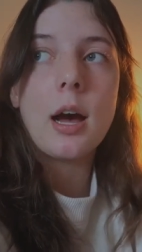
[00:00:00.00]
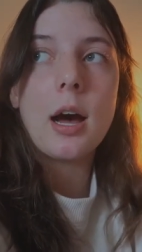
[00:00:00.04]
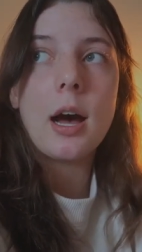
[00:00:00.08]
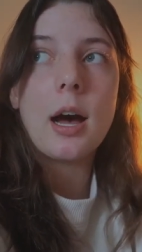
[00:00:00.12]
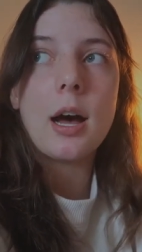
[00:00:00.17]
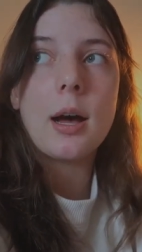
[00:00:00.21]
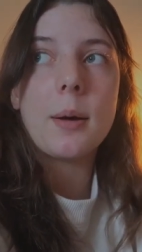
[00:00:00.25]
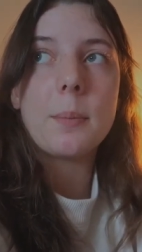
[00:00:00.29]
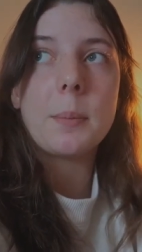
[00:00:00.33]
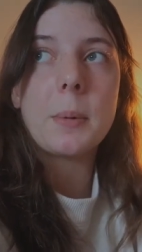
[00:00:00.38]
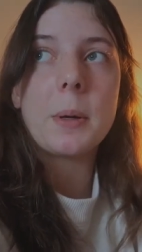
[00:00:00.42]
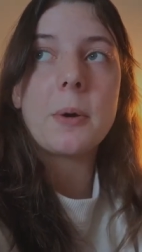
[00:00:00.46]

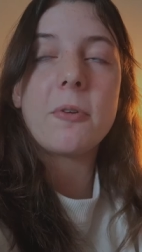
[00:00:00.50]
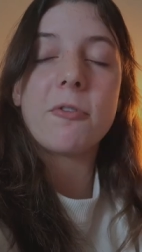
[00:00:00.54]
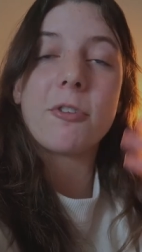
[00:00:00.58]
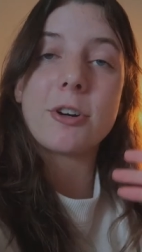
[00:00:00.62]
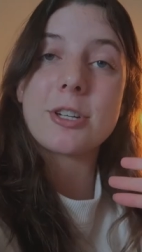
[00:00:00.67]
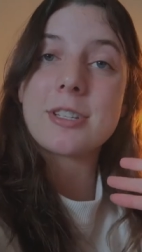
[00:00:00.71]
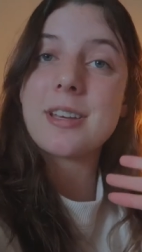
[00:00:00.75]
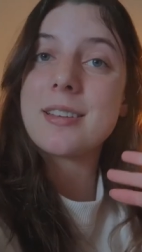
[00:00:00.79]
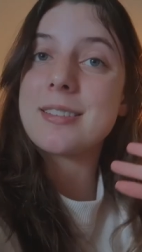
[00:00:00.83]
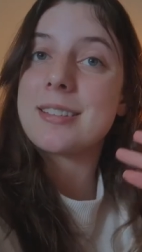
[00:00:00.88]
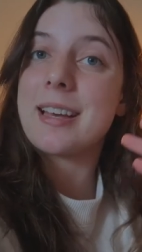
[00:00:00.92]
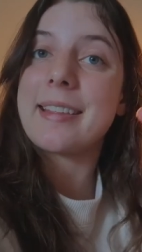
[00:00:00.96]
um,
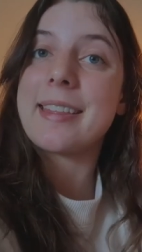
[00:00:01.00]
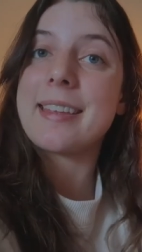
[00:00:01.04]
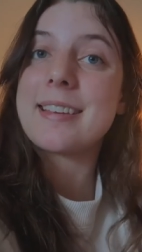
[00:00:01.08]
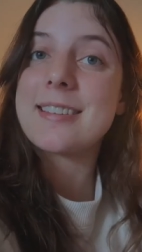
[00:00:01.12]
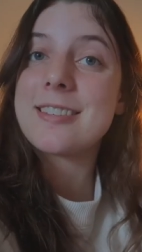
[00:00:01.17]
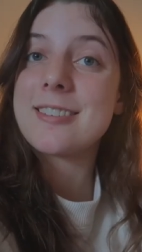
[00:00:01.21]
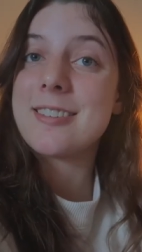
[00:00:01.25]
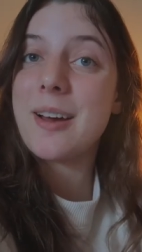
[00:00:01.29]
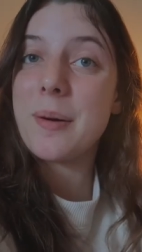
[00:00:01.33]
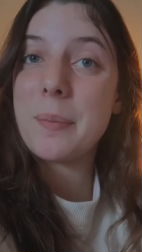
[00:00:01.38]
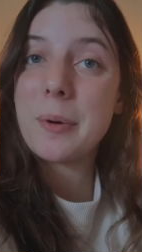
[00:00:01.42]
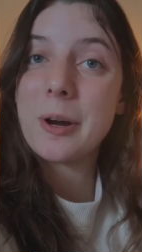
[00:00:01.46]
versus like this
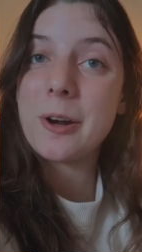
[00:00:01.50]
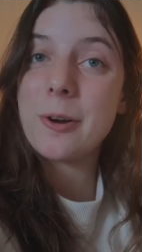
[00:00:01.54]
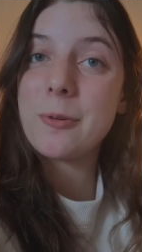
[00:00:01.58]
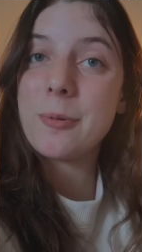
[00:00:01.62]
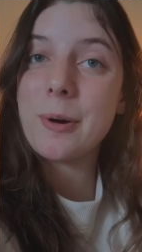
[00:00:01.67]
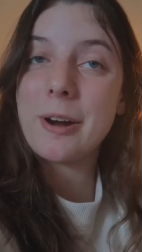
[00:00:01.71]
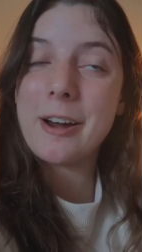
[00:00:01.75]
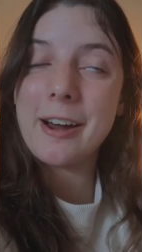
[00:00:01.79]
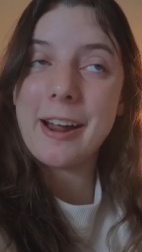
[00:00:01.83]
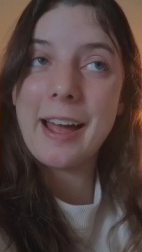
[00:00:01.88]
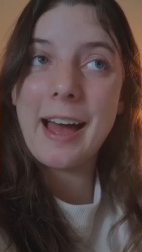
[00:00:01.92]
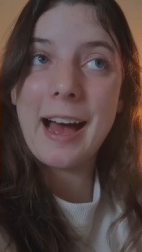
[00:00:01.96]
summer
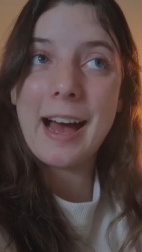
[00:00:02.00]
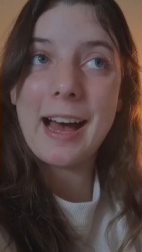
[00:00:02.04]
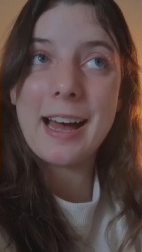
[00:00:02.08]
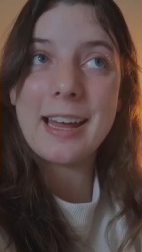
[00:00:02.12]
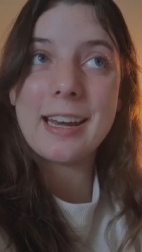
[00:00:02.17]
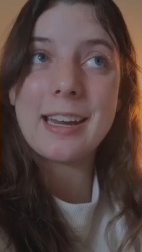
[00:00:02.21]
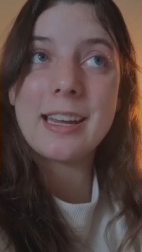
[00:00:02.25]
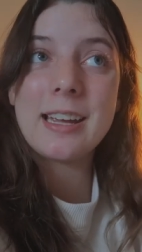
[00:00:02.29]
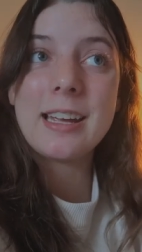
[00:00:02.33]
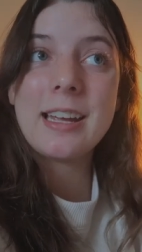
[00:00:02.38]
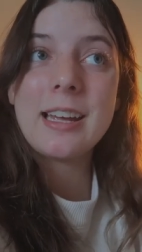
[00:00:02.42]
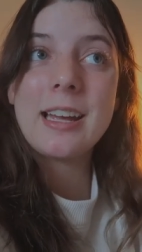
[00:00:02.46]
where I
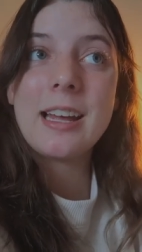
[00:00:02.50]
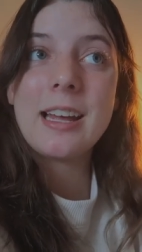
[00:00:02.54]
had